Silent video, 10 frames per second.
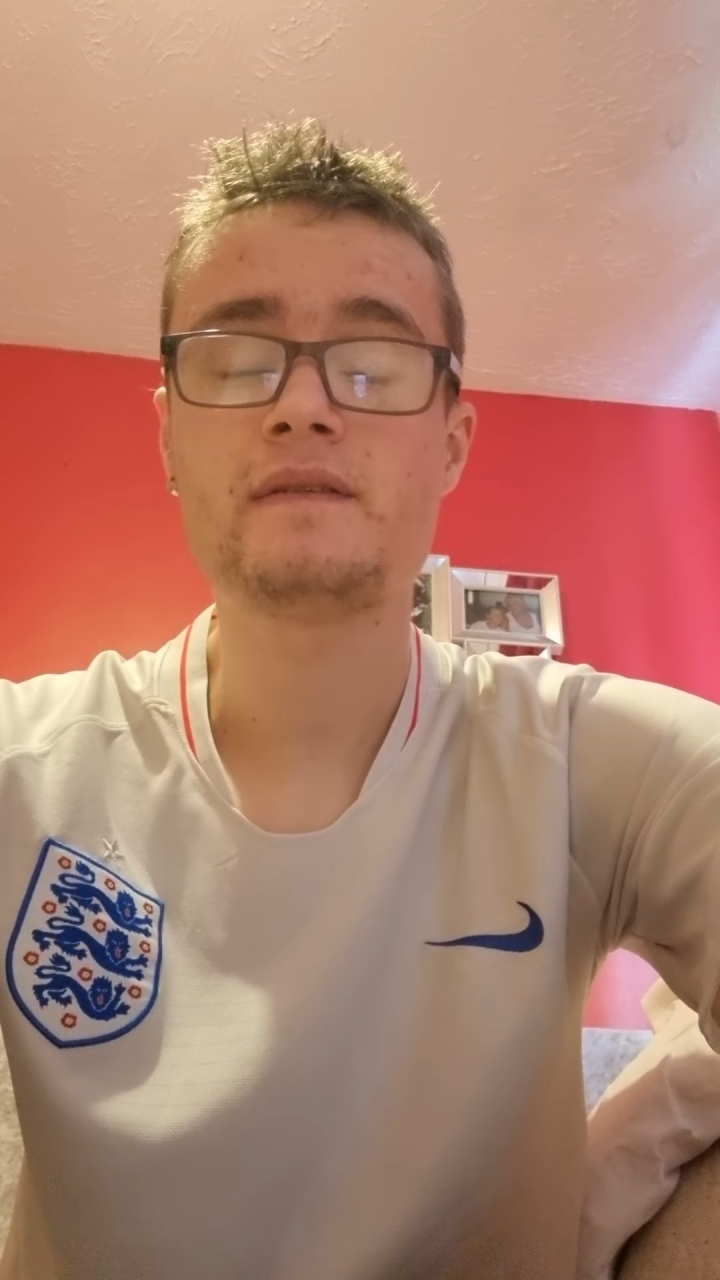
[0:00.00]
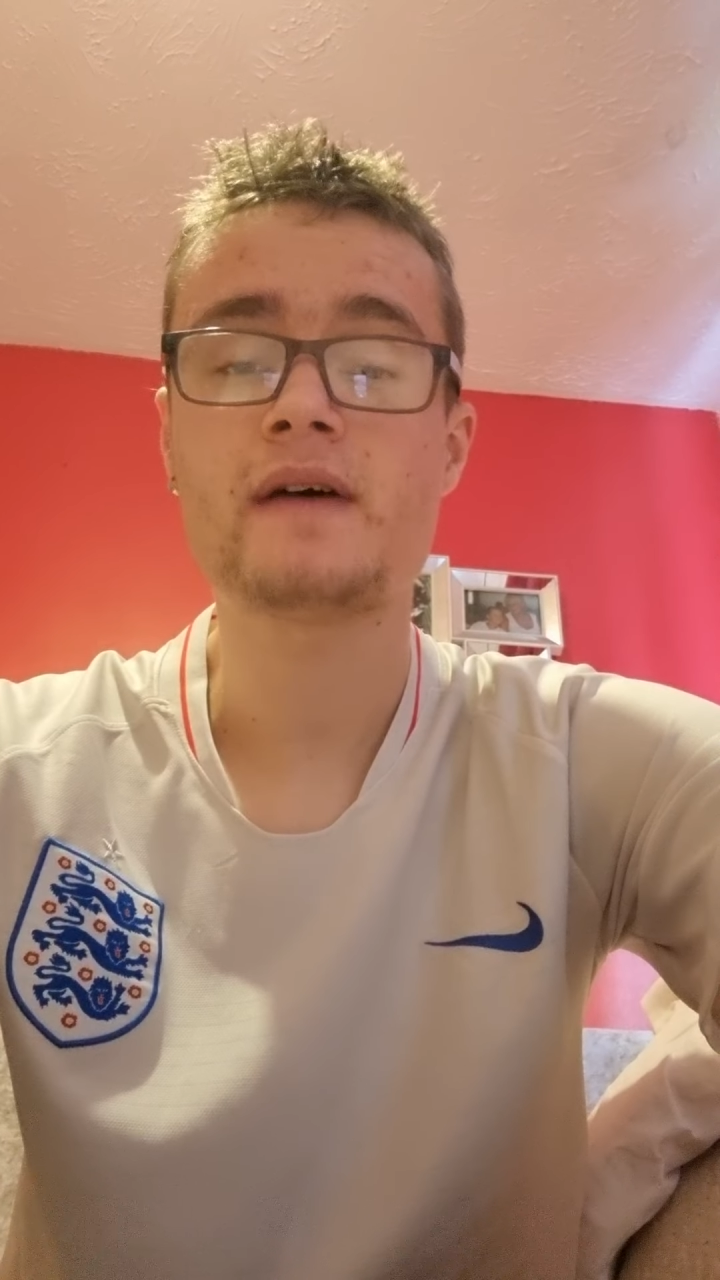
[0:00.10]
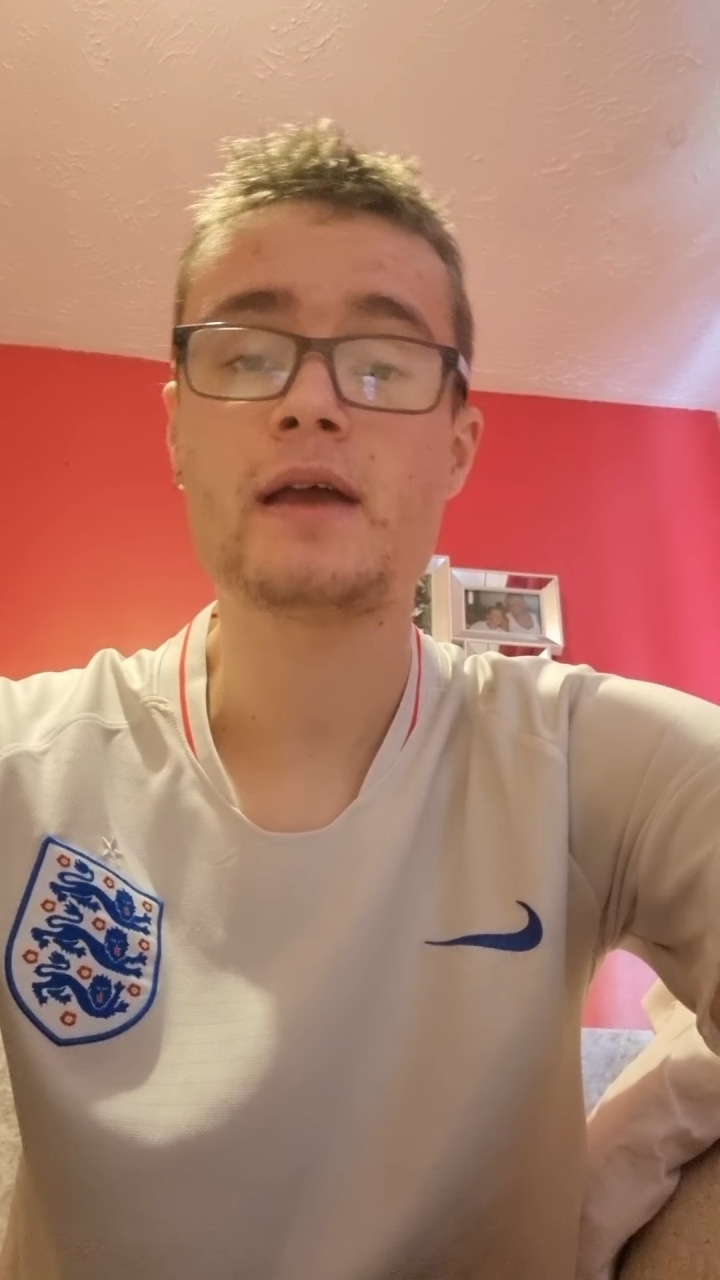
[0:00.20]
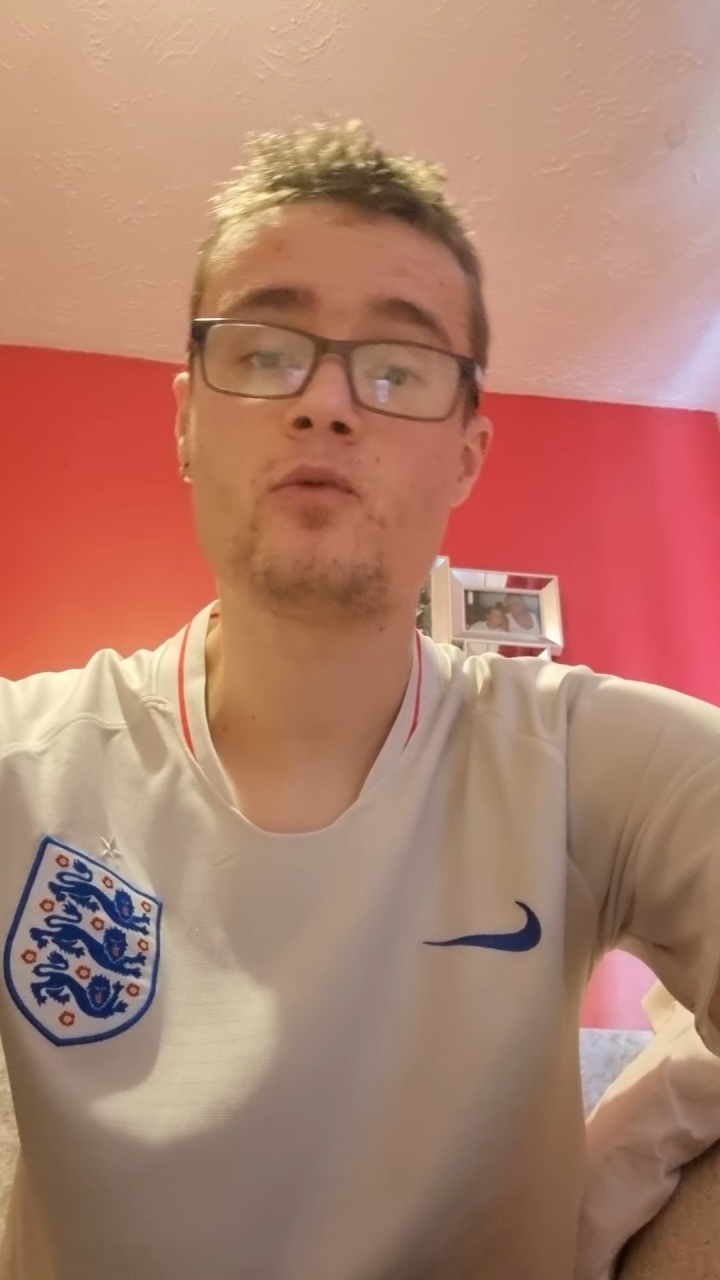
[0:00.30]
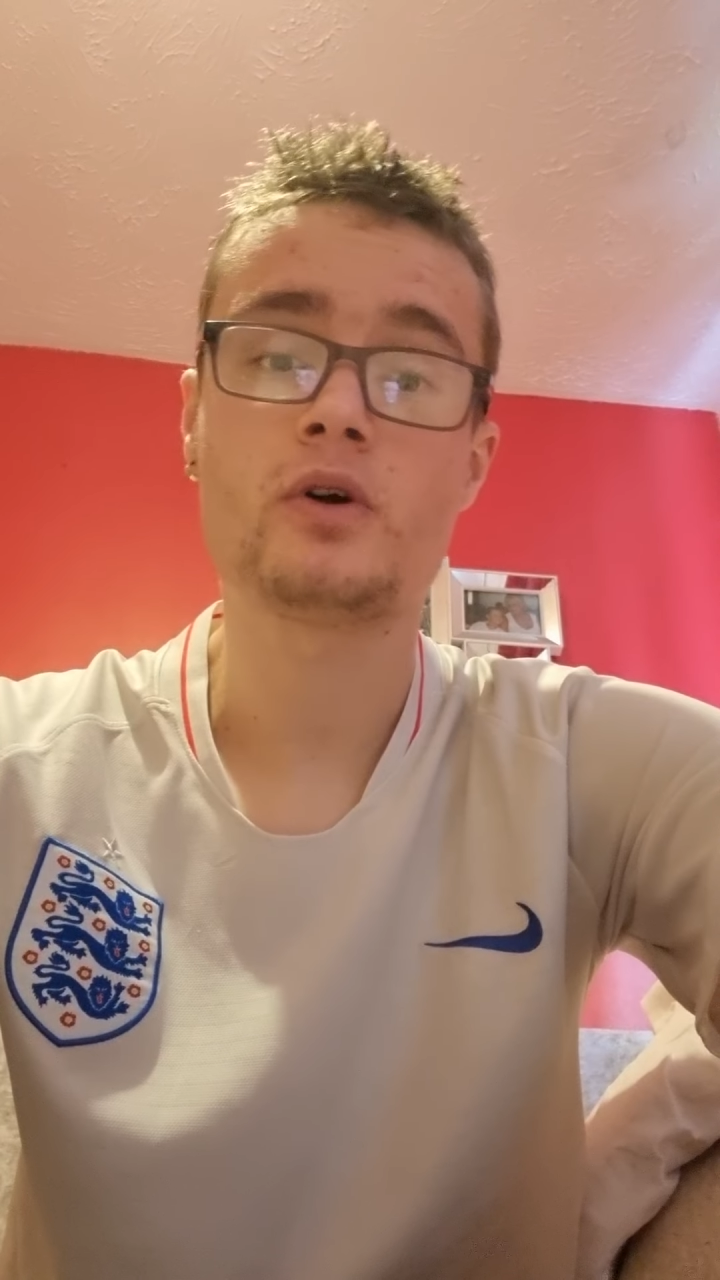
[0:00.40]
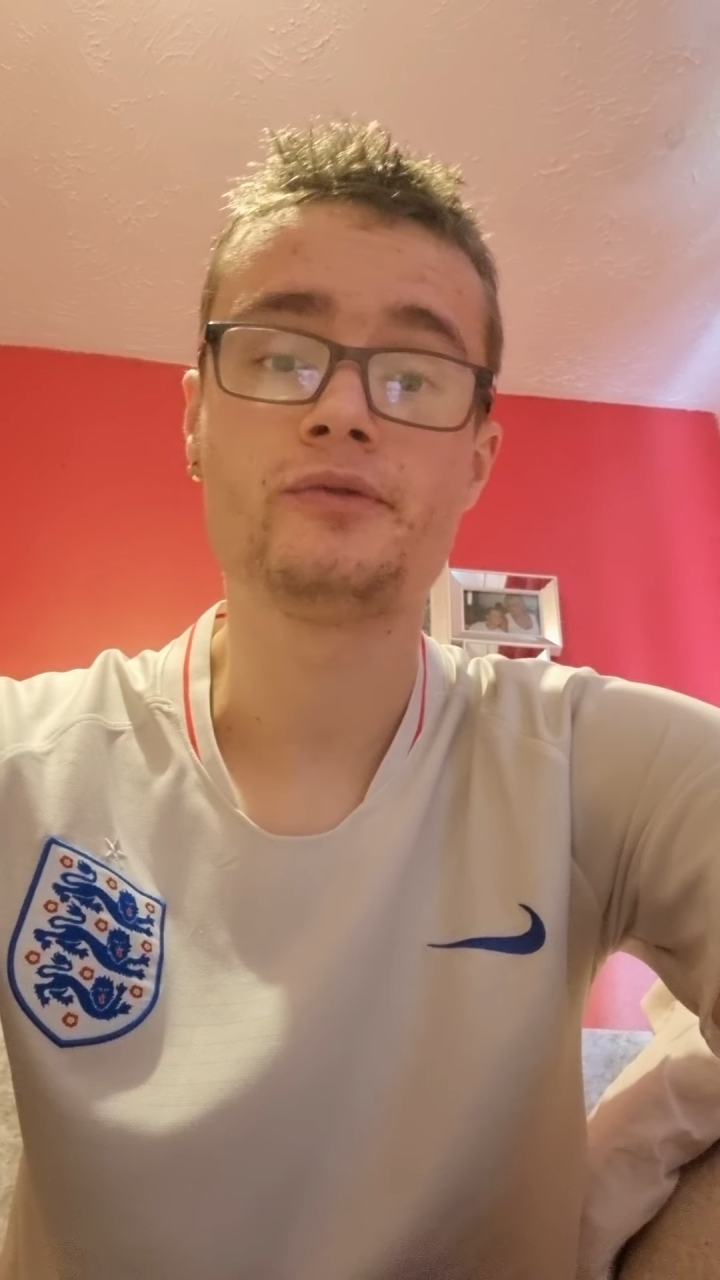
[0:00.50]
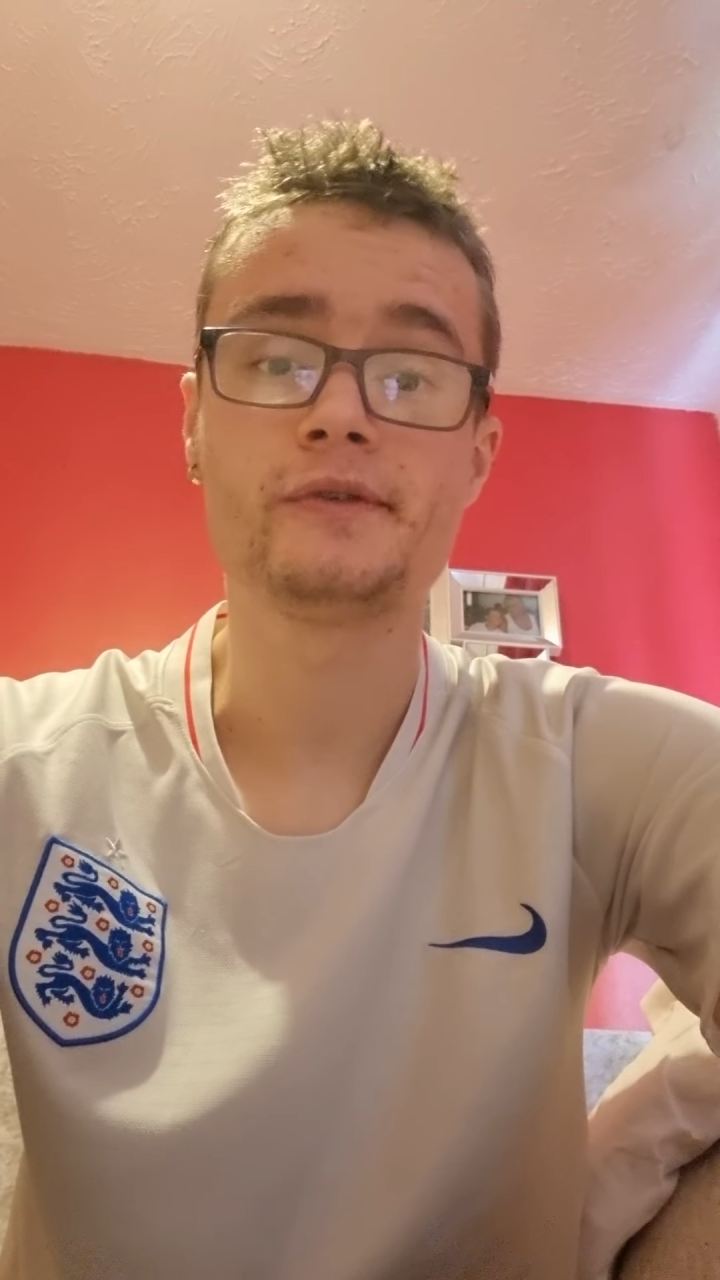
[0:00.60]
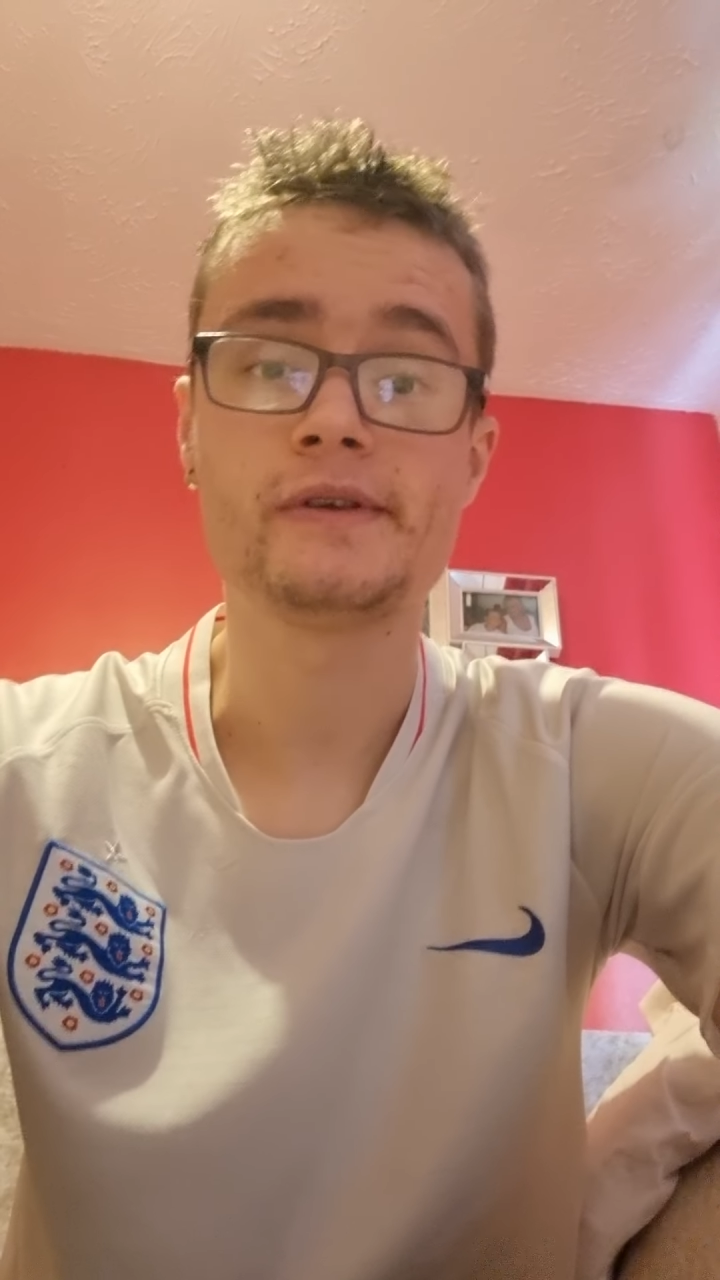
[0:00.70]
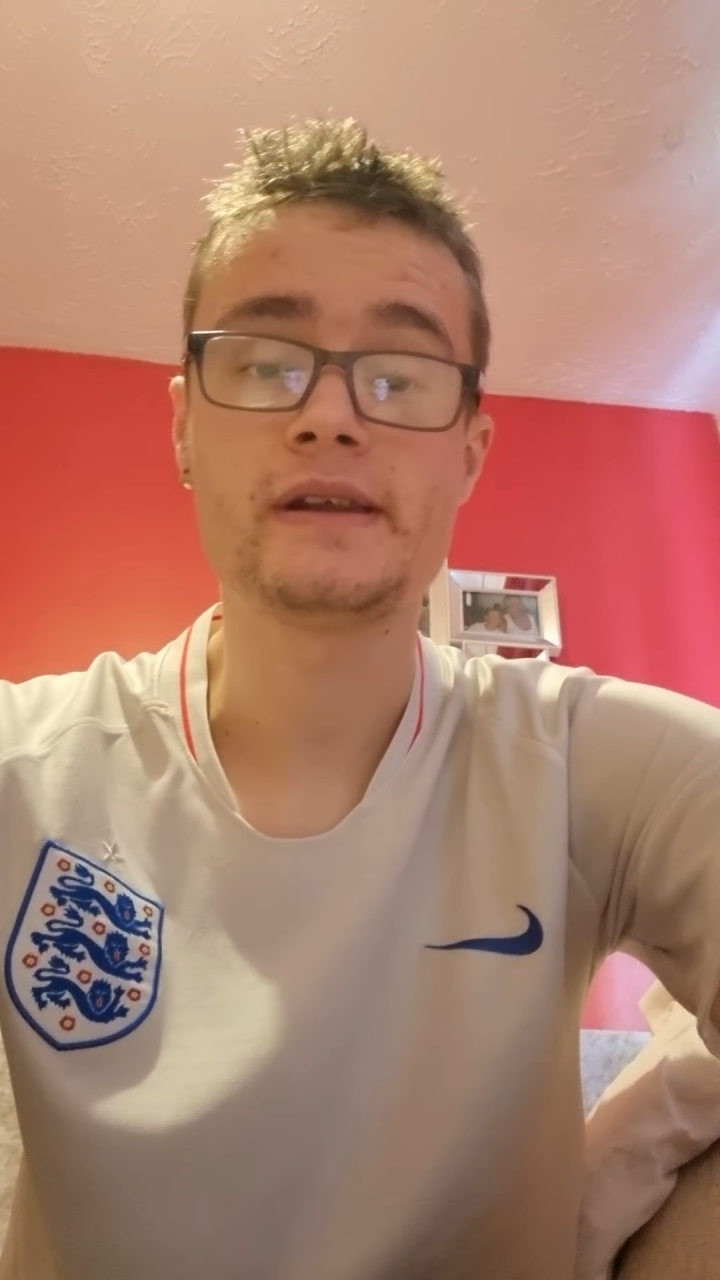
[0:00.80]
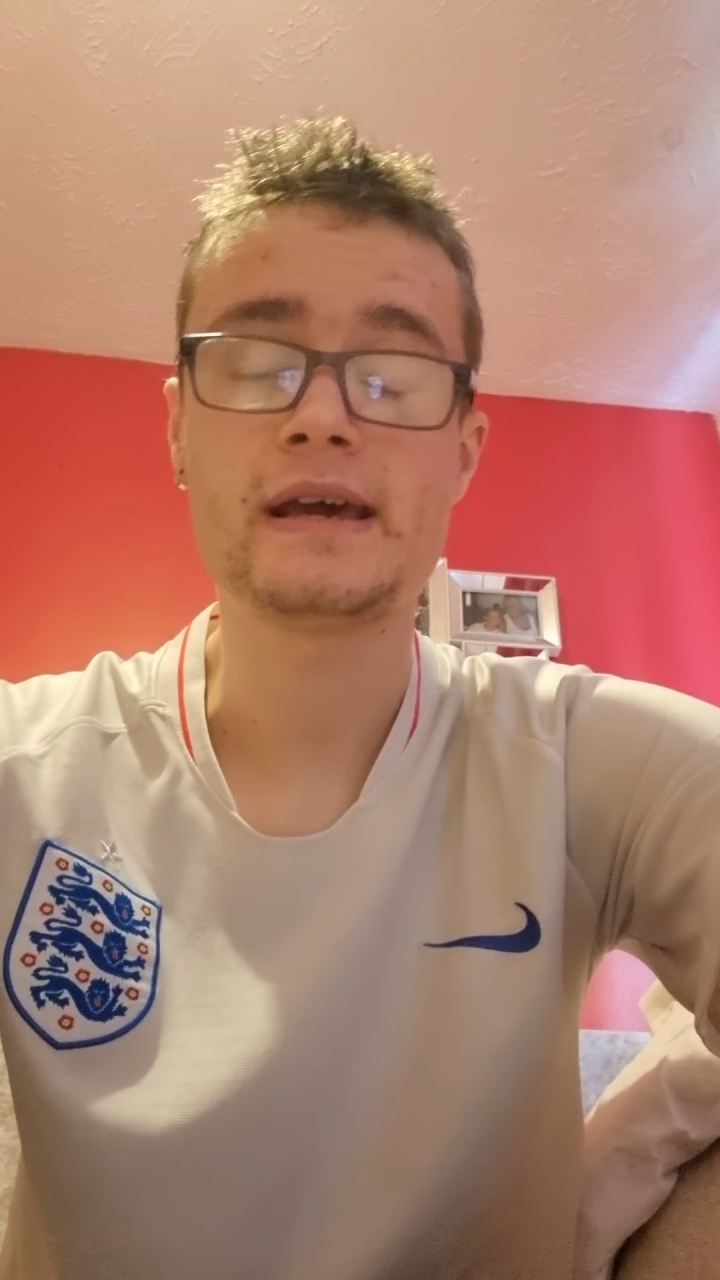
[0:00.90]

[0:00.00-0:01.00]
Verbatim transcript: they wanted